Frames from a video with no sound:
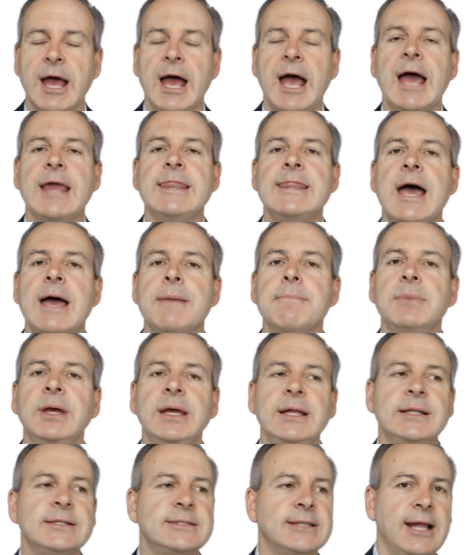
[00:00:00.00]
And that
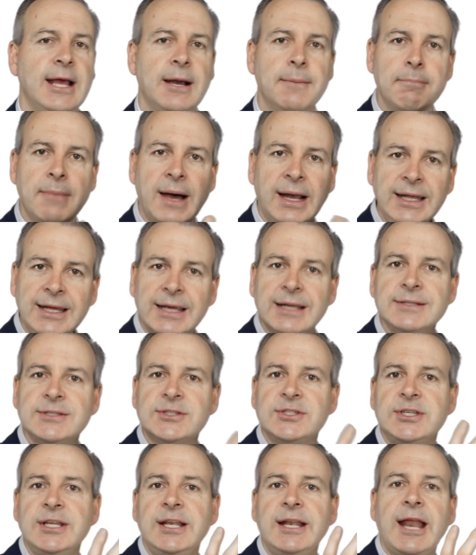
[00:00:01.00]
means that our money can
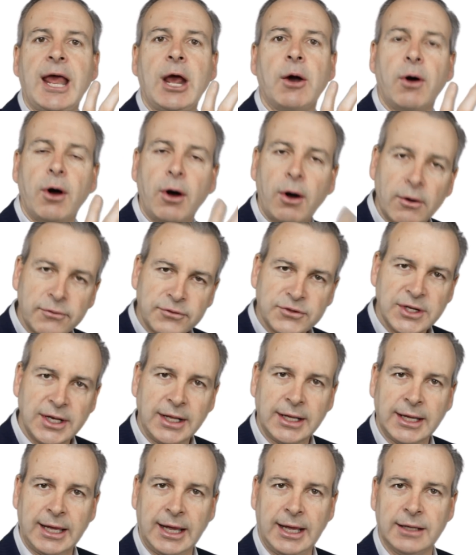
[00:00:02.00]
sit in our offset
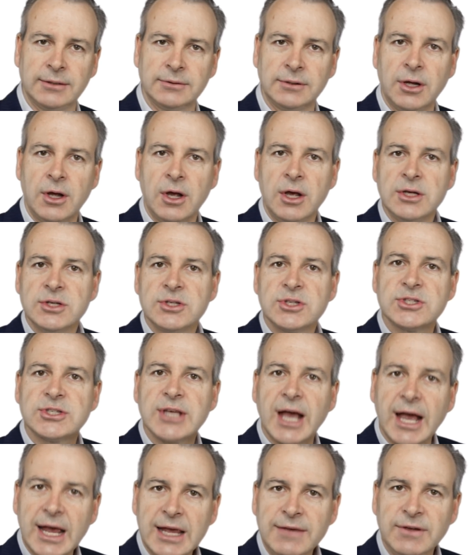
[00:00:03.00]
account,
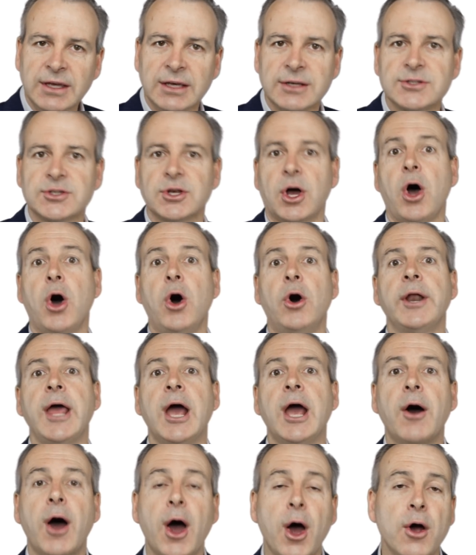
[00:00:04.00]
saving us on
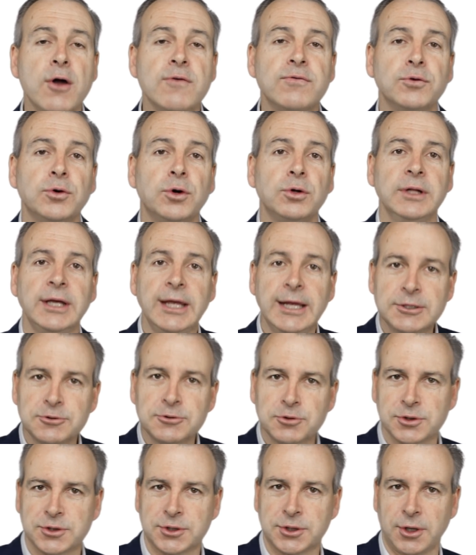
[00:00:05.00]
our overall
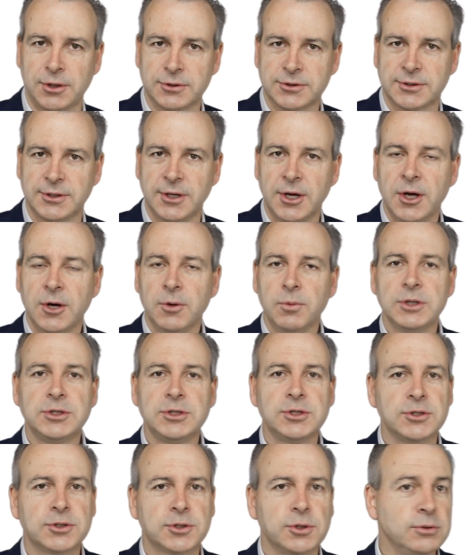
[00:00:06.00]
interest cost, which
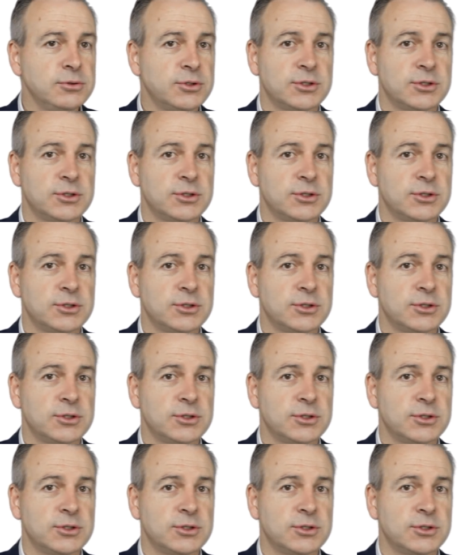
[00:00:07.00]
is good.